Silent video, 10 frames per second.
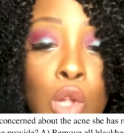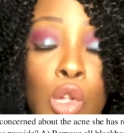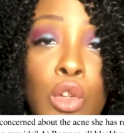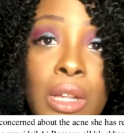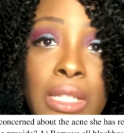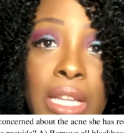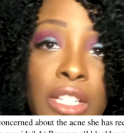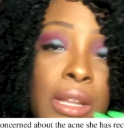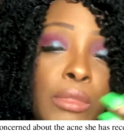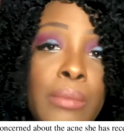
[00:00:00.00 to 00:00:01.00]
So you're gonna
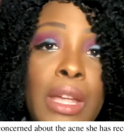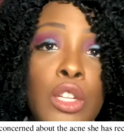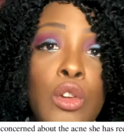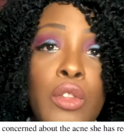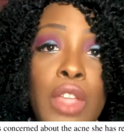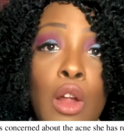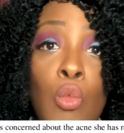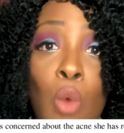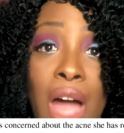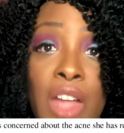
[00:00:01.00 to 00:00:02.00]
teach them to make sure they
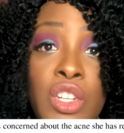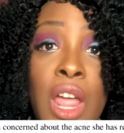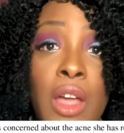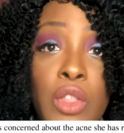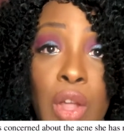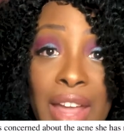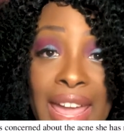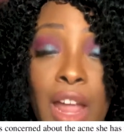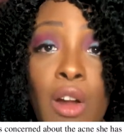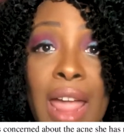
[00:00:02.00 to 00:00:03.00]
wash their
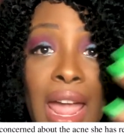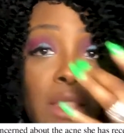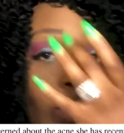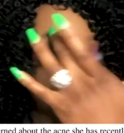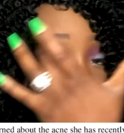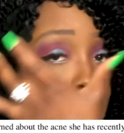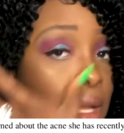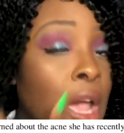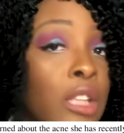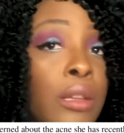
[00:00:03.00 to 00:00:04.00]
hair and the face
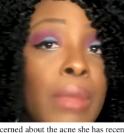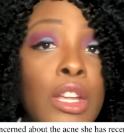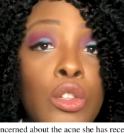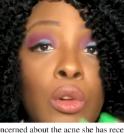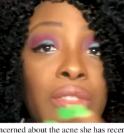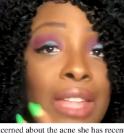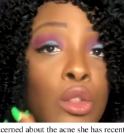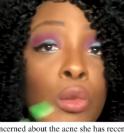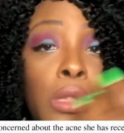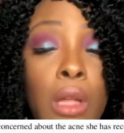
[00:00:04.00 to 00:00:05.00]
to make sure that
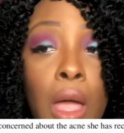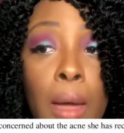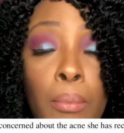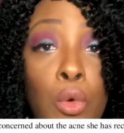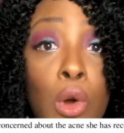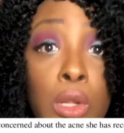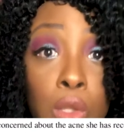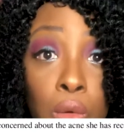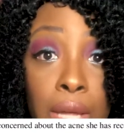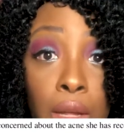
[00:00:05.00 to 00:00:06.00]
those uh, pores
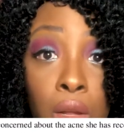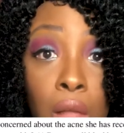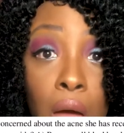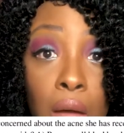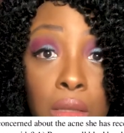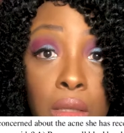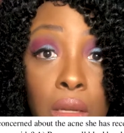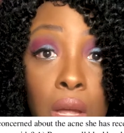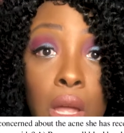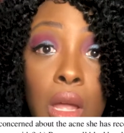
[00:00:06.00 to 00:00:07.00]
don't get clogged
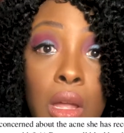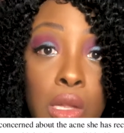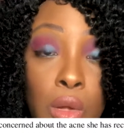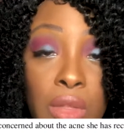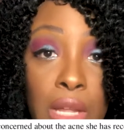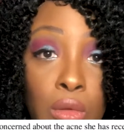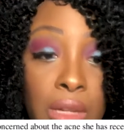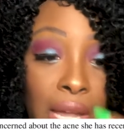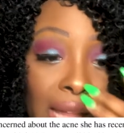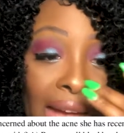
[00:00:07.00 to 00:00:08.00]
so they don't
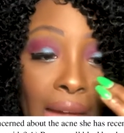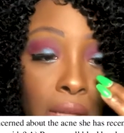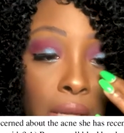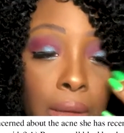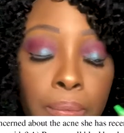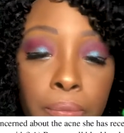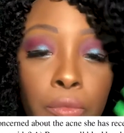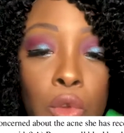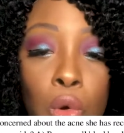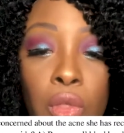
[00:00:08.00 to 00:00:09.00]
get acne
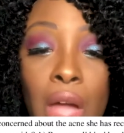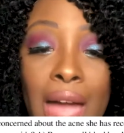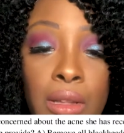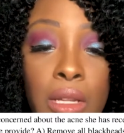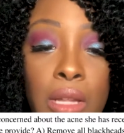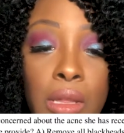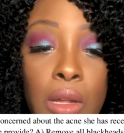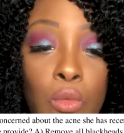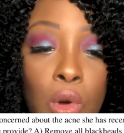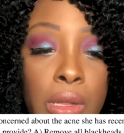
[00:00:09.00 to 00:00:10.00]
or the acne
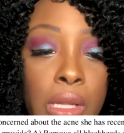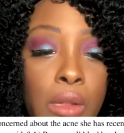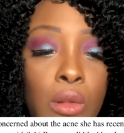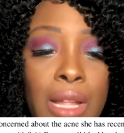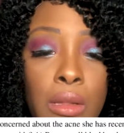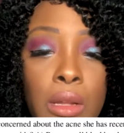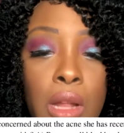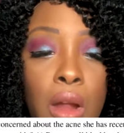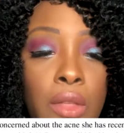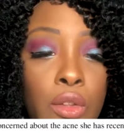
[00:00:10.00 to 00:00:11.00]
doesn't worsen. So let's look at
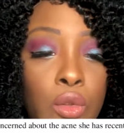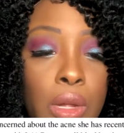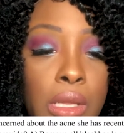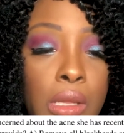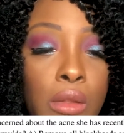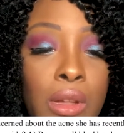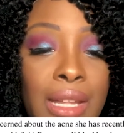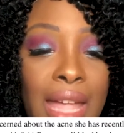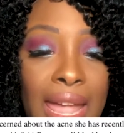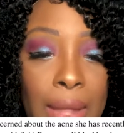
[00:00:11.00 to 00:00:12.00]
our other choices. Look
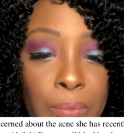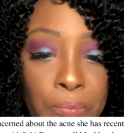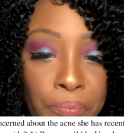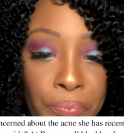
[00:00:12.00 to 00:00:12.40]
at A.